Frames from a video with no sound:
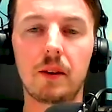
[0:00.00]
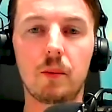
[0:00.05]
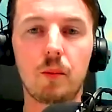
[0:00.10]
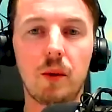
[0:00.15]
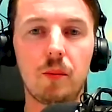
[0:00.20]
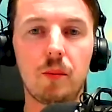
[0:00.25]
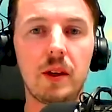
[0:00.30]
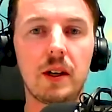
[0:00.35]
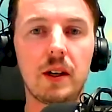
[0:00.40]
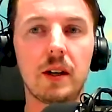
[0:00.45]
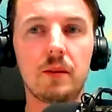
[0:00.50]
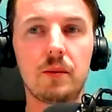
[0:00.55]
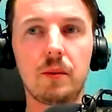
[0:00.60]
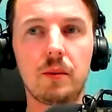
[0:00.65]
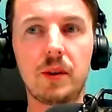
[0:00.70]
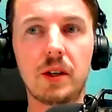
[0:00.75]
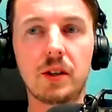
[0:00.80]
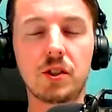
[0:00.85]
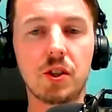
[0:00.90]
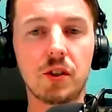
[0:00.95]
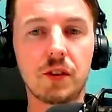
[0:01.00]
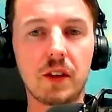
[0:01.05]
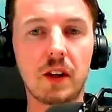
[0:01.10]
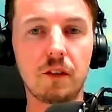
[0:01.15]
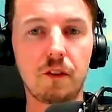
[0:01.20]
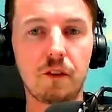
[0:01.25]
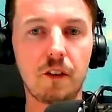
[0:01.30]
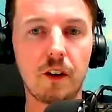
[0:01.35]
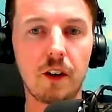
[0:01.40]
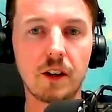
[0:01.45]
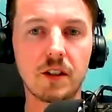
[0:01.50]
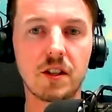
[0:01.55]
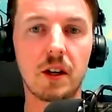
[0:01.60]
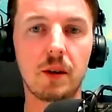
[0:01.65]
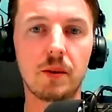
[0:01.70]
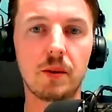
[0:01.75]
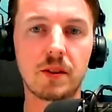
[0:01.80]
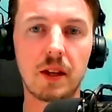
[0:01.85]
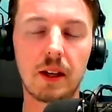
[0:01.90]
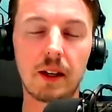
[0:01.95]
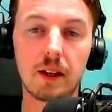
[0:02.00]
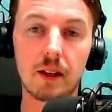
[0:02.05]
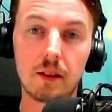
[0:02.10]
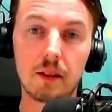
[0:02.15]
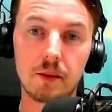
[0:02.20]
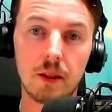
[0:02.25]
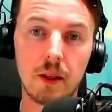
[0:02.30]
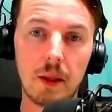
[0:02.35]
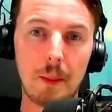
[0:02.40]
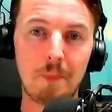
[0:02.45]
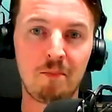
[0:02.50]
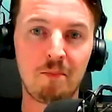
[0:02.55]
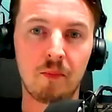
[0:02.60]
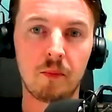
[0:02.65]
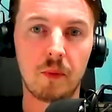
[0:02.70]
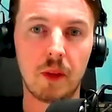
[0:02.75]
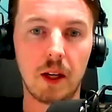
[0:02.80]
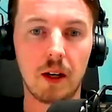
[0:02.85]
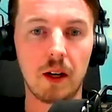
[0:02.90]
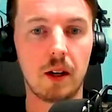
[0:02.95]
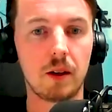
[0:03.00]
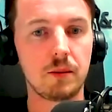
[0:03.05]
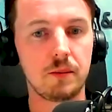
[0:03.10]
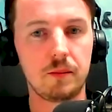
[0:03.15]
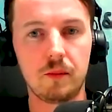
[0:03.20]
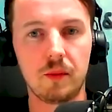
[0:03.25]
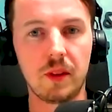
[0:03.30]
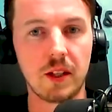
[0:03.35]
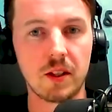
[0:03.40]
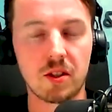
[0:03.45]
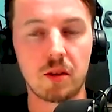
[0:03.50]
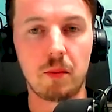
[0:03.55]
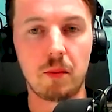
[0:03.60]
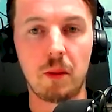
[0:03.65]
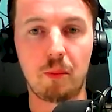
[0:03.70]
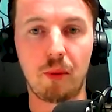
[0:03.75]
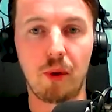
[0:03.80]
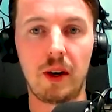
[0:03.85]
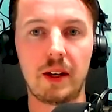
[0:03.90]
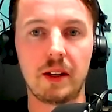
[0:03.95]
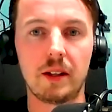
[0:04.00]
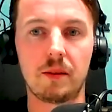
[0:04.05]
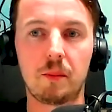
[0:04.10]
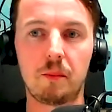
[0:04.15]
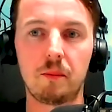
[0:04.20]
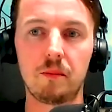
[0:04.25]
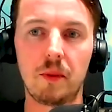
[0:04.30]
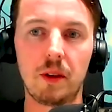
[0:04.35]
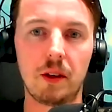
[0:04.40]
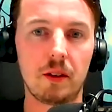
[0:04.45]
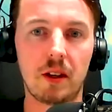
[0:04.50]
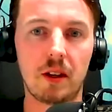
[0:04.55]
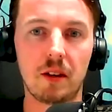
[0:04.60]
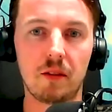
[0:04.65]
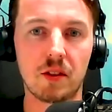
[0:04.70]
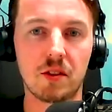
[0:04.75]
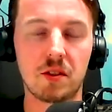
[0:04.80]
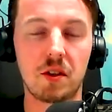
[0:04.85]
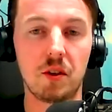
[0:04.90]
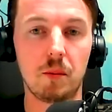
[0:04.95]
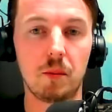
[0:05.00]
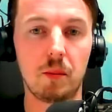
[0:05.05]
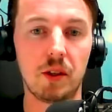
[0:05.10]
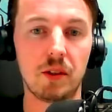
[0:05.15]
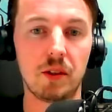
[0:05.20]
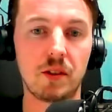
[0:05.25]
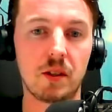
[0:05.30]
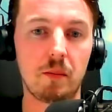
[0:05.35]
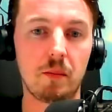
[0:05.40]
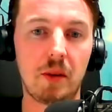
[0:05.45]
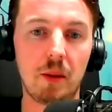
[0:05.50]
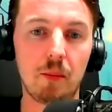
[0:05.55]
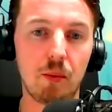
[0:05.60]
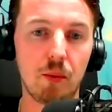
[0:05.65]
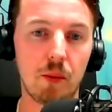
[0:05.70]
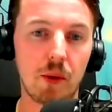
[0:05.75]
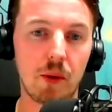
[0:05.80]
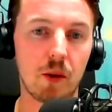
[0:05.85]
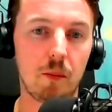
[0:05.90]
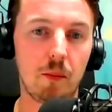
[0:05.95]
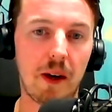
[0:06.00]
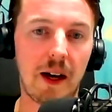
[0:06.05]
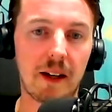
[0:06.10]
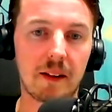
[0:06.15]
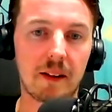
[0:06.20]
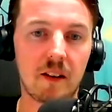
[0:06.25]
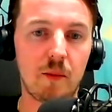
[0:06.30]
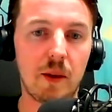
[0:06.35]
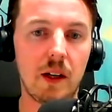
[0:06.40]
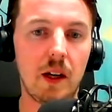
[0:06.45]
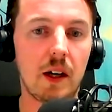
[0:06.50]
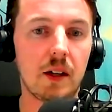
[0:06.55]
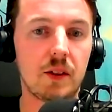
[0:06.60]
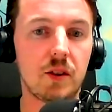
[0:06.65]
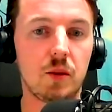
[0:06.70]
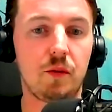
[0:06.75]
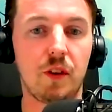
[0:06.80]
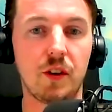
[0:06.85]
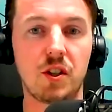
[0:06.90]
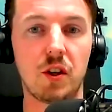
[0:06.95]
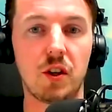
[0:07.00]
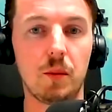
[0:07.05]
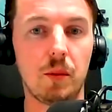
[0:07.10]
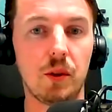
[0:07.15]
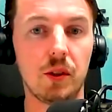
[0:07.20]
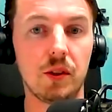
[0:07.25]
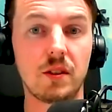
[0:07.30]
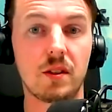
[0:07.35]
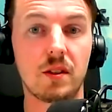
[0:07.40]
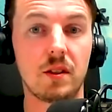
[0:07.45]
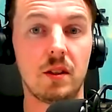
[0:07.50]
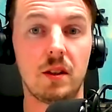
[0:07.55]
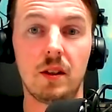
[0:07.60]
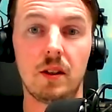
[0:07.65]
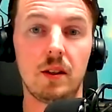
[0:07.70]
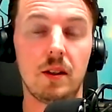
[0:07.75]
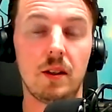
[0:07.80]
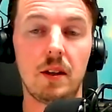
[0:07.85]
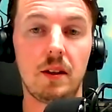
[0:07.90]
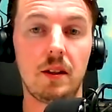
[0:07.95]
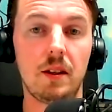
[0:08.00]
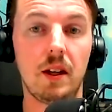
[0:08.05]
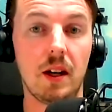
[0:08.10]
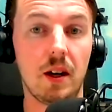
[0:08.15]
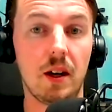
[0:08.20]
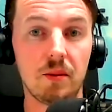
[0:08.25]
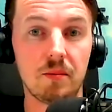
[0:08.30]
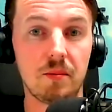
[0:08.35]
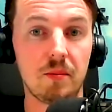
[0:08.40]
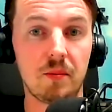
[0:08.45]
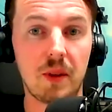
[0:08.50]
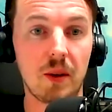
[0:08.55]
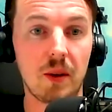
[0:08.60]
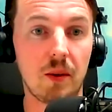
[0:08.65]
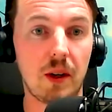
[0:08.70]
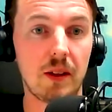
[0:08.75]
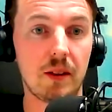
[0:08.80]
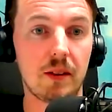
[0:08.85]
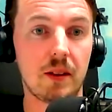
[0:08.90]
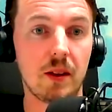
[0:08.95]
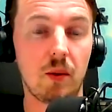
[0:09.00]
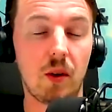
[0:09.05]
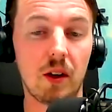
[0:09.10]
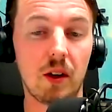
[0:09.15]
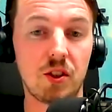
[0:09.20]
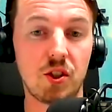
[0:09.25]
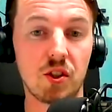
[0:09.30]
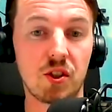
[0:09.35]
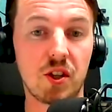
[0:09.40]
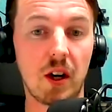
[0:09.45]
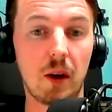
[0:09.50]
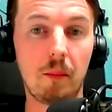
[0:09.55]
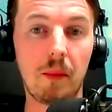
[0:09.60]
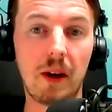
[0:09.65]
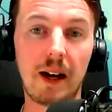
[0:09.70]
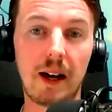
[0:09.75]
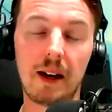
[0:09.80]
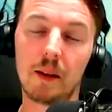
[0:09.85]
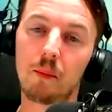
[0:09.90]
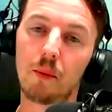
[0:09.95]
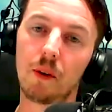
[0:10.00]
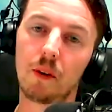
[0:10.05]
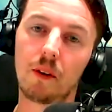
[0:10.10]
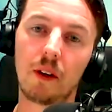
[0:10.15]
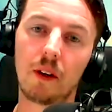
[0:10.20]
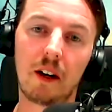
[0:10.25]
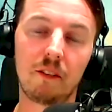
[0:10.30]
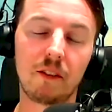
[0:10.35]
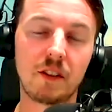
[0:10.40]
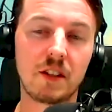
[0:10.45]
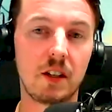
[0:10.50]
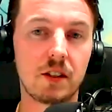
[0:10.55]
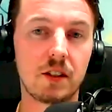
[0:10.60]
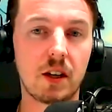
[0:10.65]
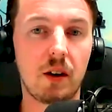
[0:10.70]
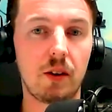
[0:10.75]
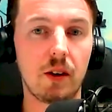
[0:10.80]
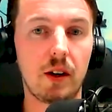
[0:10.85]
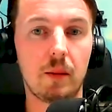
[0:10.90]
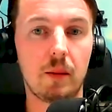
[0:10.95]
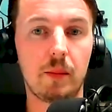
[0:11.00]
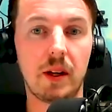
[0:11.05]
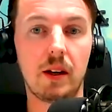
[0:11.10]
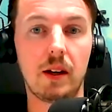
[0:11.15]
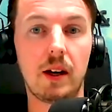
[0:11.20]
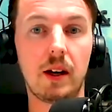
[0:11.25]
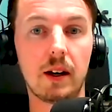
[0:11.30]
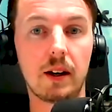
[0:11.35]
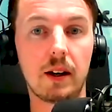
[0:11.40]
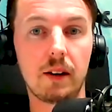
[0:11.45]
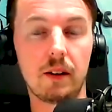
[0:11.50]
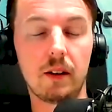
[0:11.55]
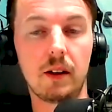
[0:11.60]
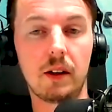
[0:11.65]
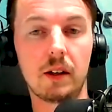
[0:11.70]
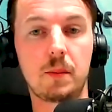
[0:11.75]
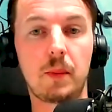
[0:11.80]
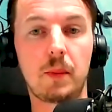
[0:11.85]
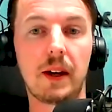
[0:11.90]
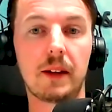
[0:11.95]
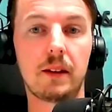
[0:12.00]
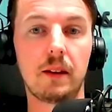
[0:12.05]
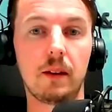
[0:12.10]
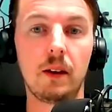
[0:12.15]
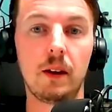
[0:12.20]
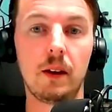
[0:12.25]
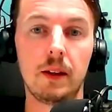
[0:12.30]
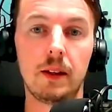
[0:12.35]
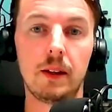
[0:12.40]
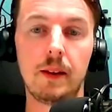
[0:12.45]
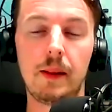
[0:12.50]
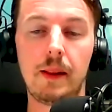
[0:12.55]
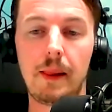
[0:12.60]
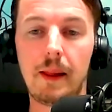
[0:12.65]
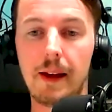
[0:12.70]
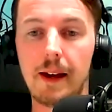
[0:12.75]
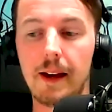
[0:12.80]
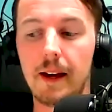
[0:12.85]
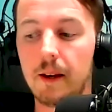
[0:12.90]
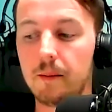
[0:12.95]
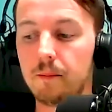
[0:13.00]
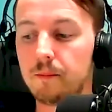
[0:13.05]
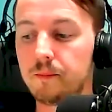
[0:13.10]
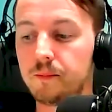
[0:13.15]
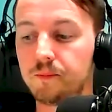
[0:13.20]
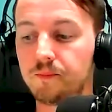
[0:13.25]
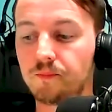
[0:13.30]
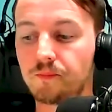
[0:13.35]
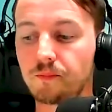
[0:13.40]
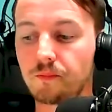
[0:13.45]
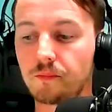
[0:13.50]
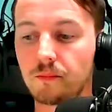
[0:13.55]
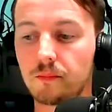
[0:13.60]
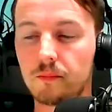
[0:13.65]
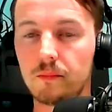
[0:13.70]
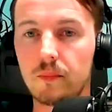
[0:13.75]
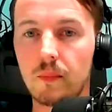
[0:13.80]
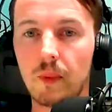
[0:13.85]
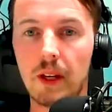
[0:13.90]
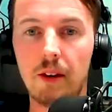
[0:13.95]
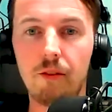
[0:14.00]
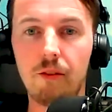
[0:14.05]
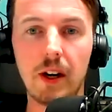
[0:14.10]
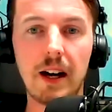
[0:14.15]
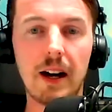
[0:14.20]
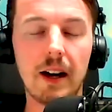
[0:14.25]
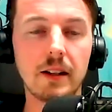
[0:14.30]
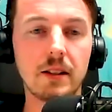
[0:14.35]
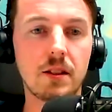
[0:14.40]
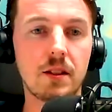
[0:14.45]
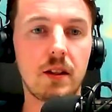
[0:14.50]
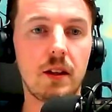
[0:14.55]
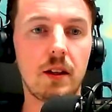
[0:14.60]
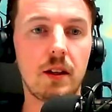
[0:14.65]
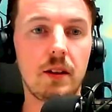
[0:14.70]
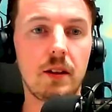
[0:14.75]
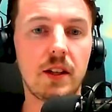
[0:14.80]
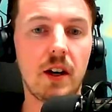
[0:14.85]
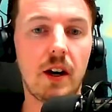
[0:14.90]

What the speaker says: when we got shut down first, I was thinking, this can be brilliant. Give us 2 months and people will come back. They've been locked up for 2 months. They want to just go mad, but obviously it's going on a bit longer than I expected. In regards to the